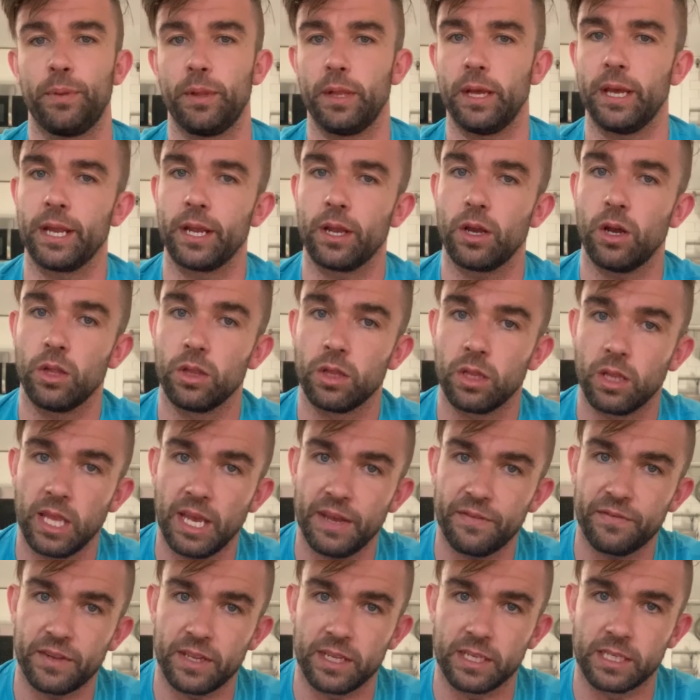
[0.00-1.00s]
plank on the
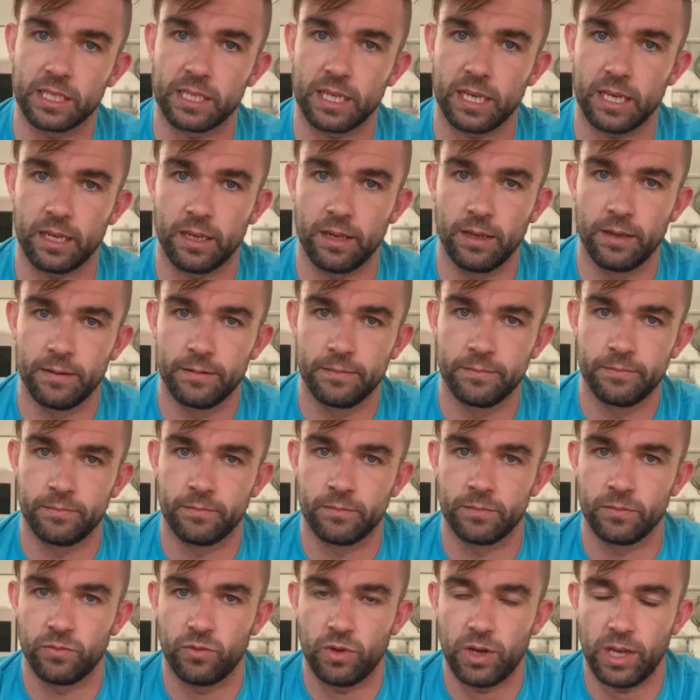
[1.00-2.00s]
left hand side,
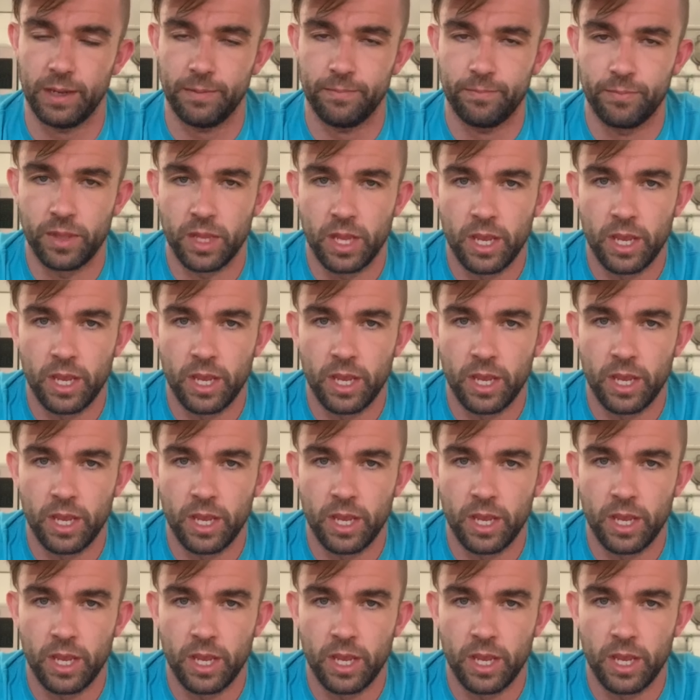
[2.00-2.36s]
right?